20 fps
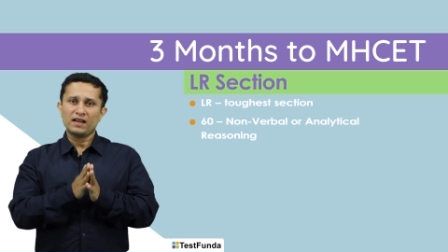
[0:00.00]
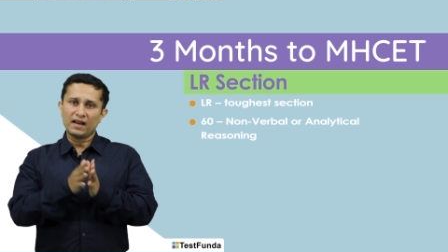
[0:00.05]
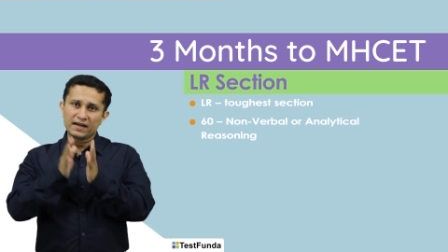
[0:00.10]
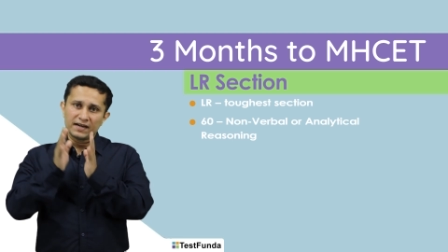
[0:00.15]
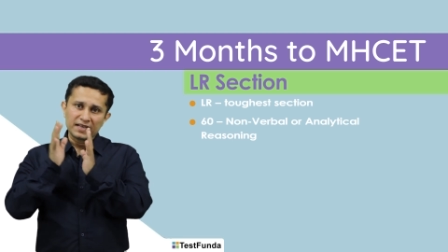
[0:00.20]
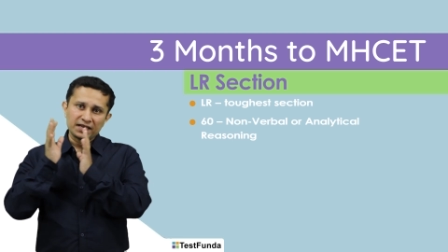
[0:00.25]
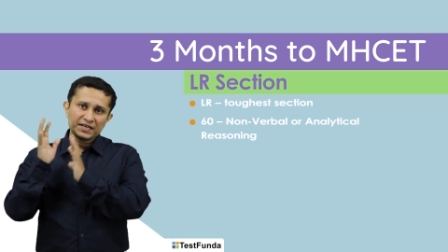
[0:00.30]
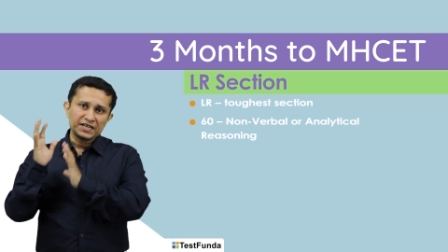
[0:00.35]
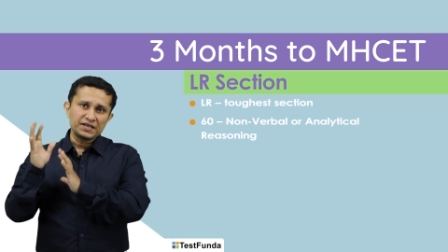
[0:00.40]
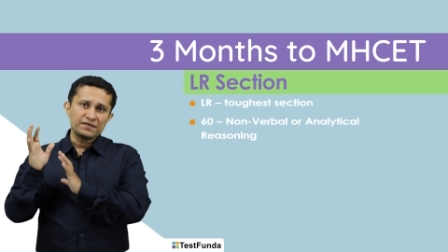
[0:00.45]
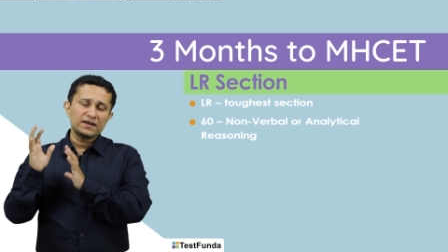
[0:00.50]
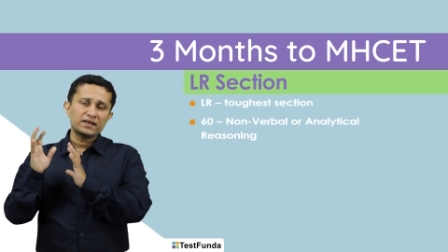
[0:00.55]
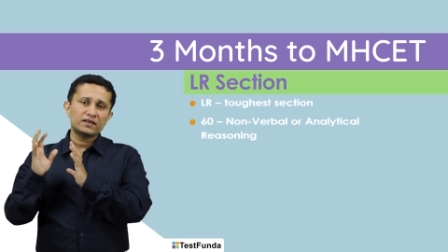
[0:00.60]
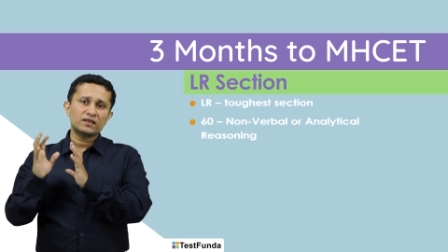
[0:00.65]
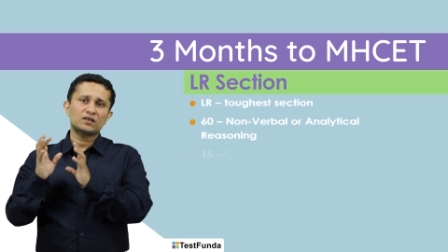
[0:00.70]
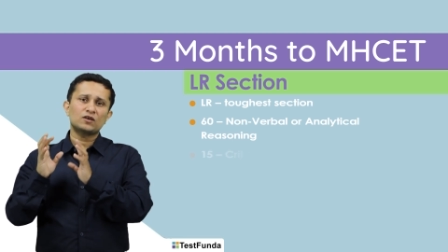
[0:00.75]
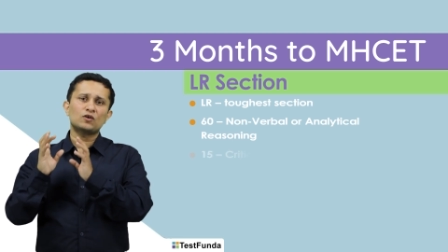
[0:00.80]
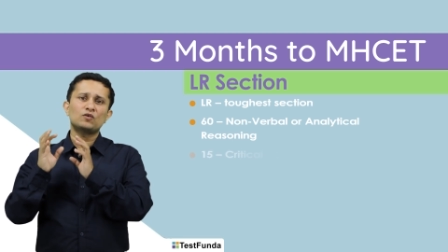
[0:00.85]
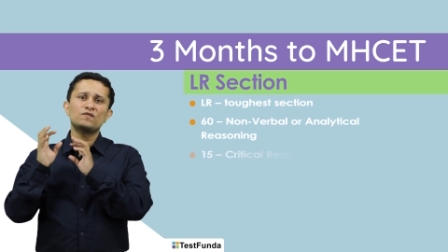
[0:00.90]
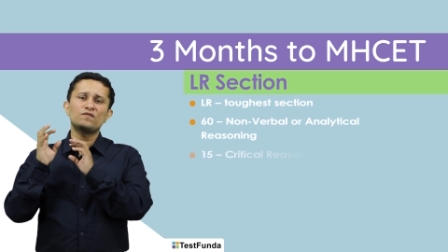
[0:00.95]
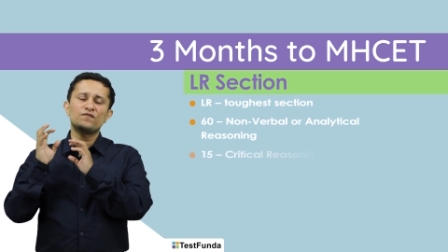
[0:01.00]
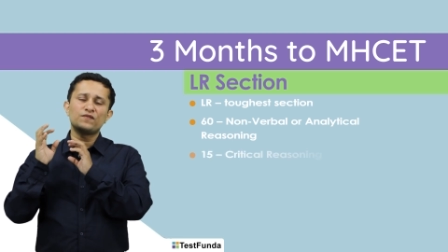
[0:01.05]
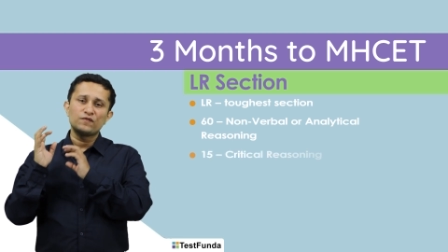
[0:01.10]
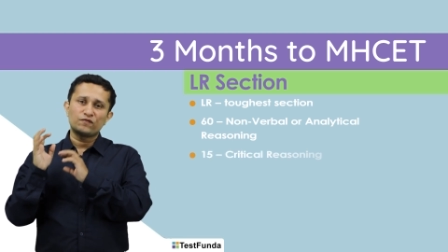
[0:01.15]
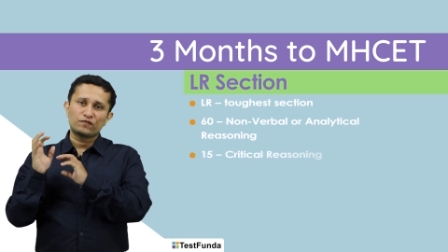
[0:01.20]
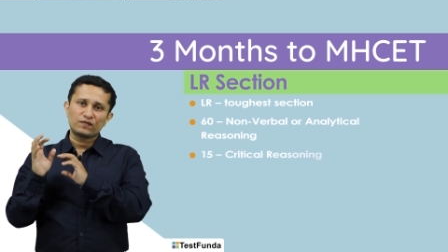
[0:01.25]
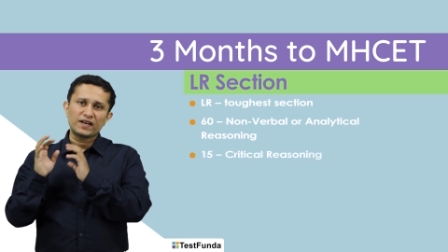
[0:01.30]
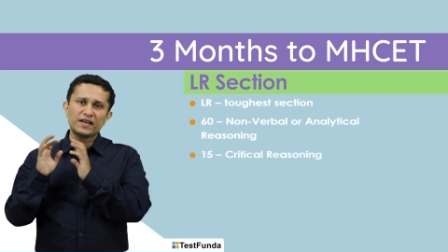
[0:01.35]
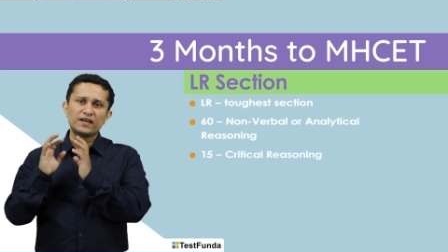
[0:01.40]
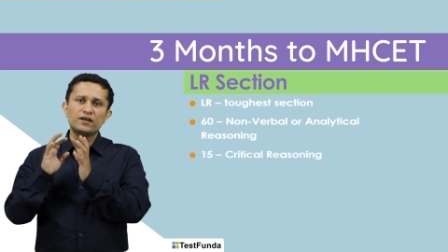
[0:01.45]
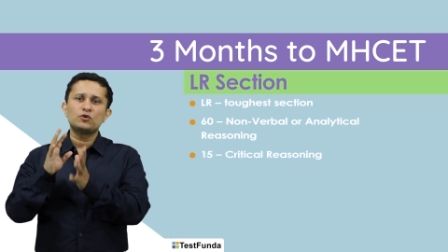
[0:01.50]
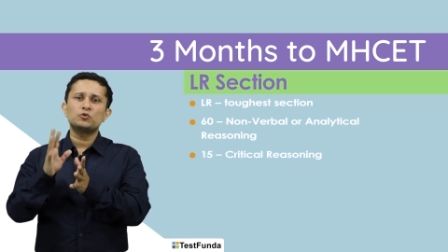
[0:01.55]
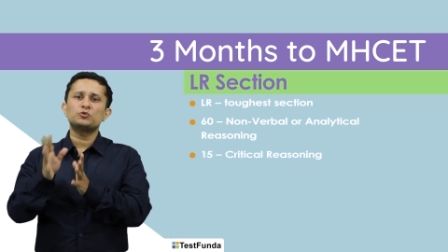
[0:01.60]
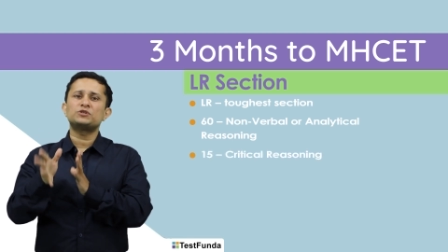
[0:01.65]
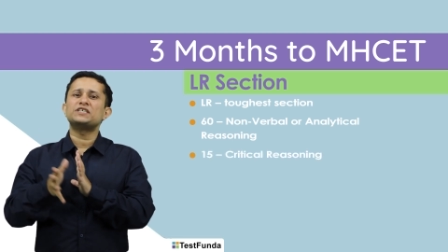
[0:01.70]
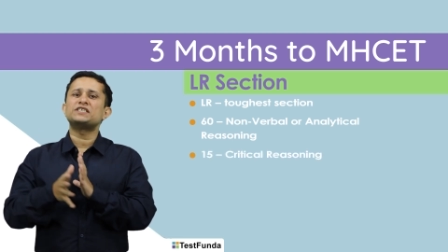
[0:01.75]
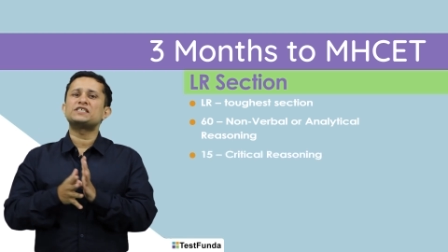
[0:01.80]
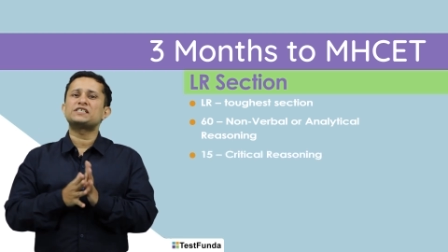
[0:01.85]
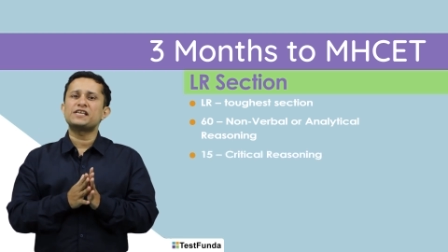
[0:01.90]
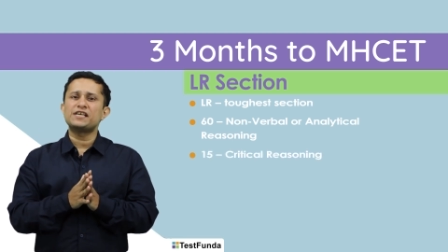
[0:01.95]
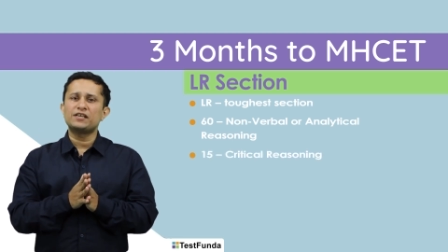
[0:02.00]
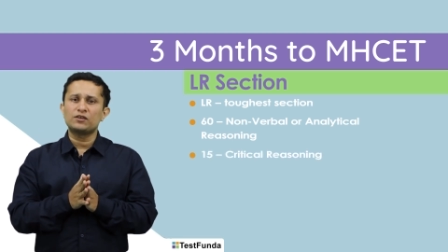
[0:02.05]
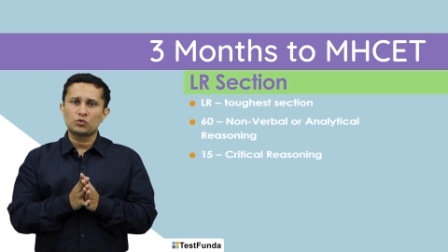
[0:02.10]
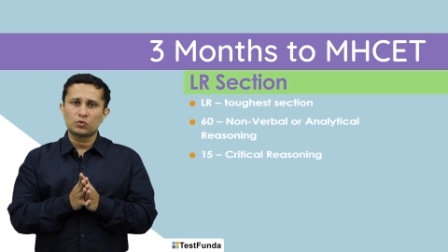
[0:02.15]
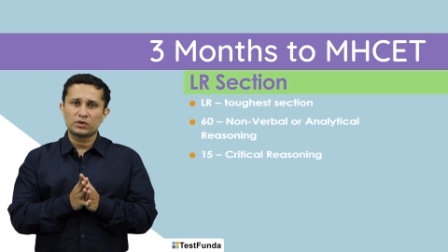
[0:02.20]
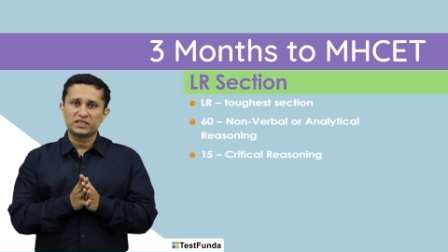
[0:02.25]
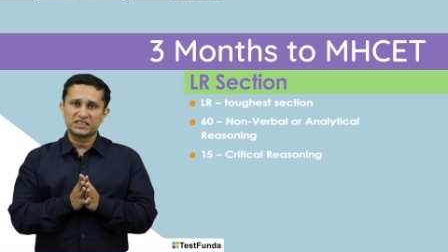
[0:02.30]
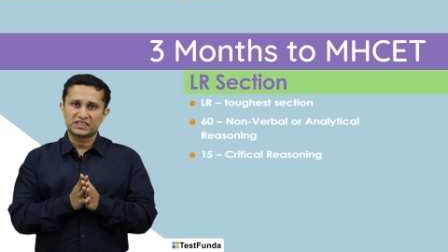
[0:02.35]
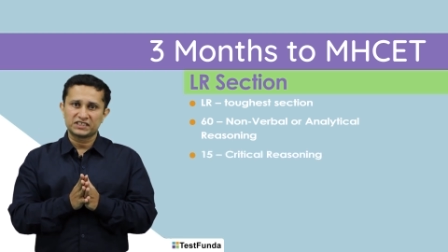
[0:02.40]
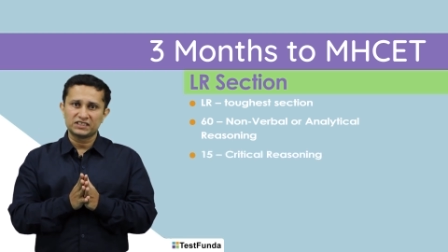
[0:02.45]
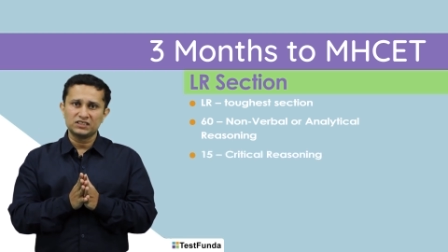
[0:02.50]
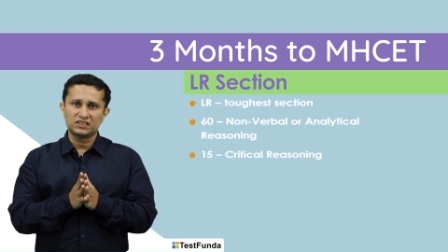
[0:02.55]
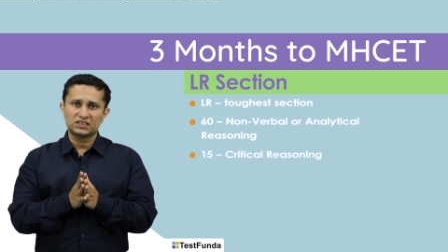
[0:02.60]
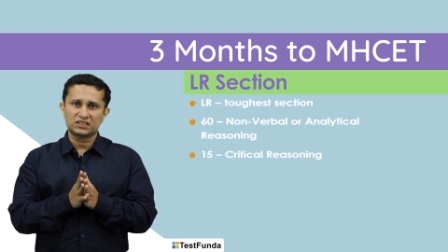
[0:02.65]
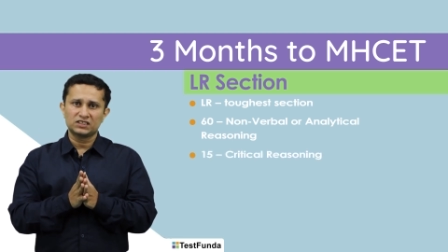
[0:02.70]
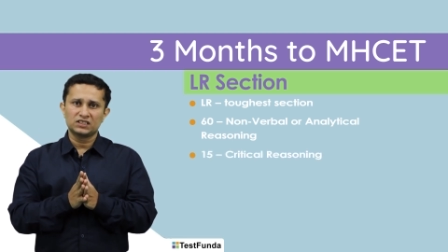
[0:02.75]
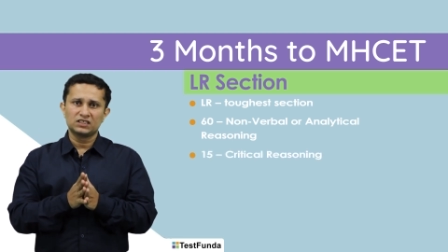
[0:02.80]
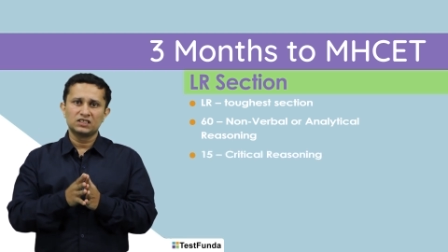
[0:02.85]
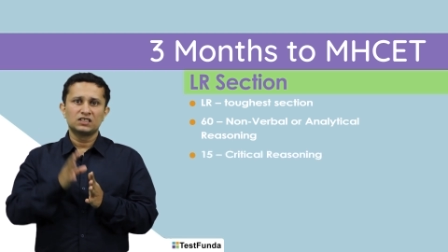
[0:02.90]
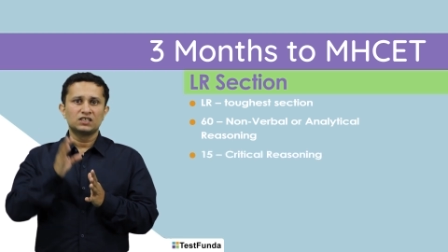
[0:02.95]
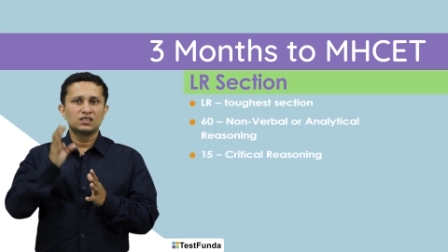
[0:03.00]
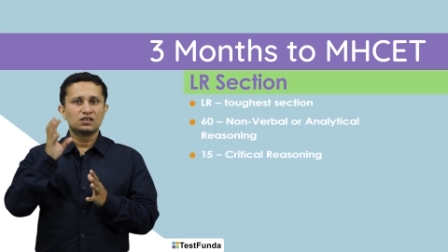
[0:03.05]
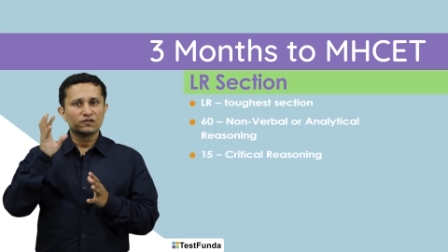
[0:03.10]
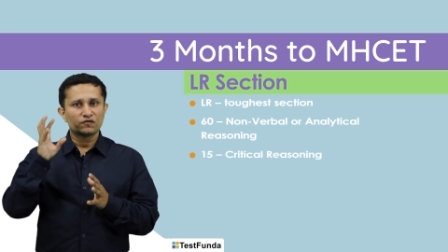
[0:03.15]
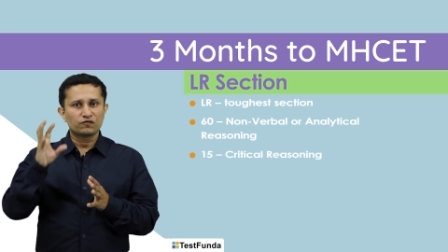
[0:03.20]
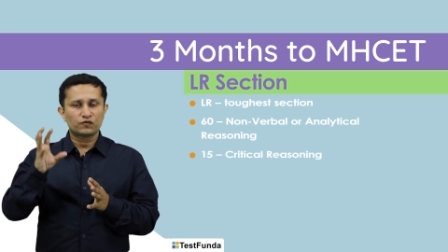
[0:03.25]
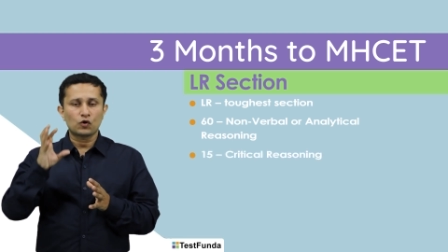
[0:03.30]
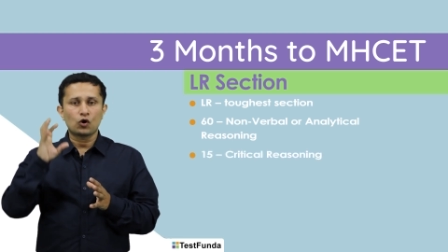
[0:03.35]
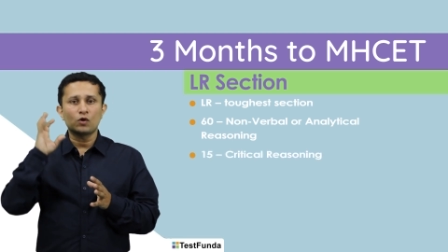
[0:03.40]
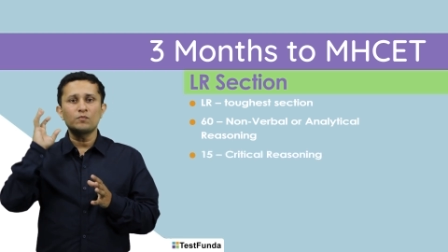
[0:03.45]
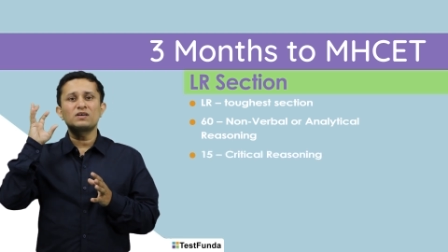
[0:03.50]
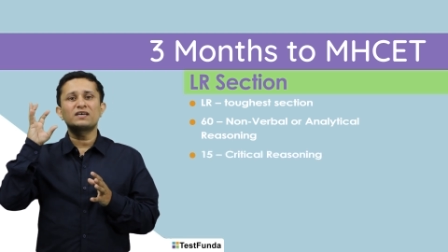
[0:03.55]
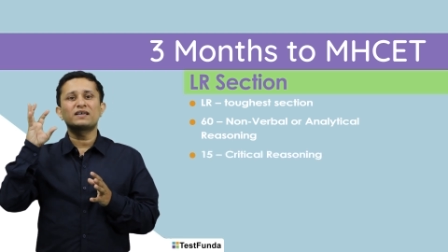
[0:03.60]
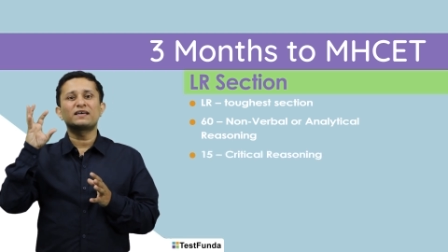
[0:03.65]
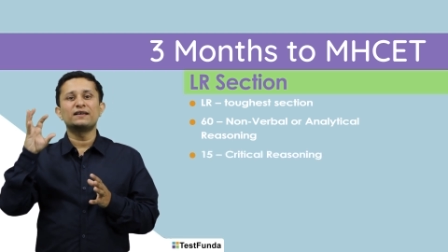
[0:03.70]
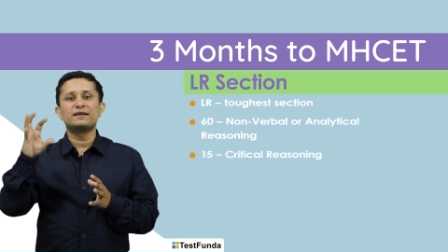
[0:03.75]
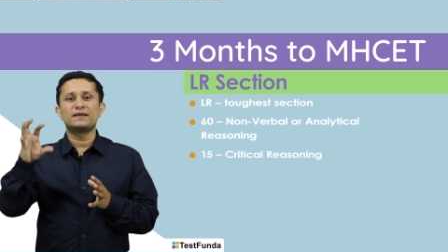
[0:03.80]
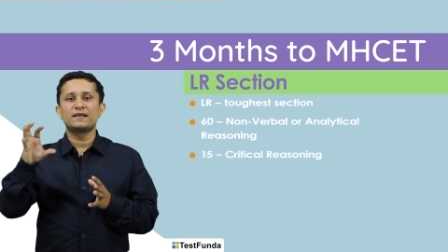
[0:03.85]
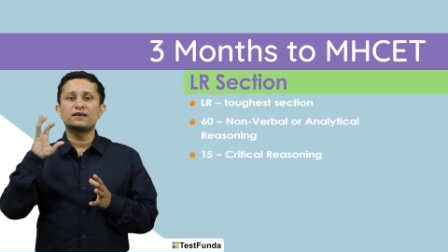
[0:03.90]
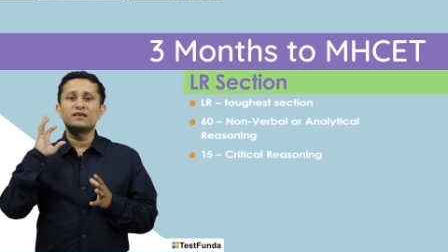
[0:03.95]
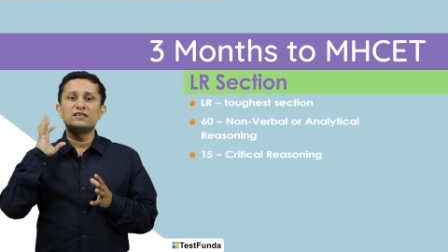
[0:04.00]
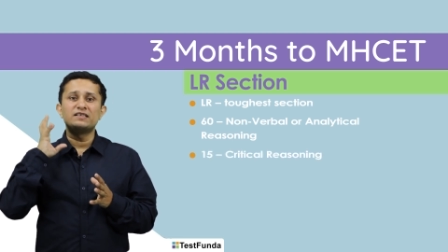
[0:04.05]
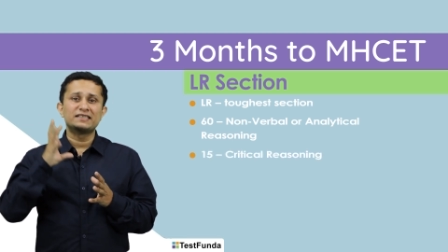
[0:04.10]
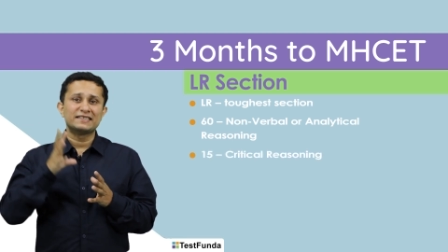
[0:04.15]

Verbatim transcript: And anywhere around 15 to 16 questions from critical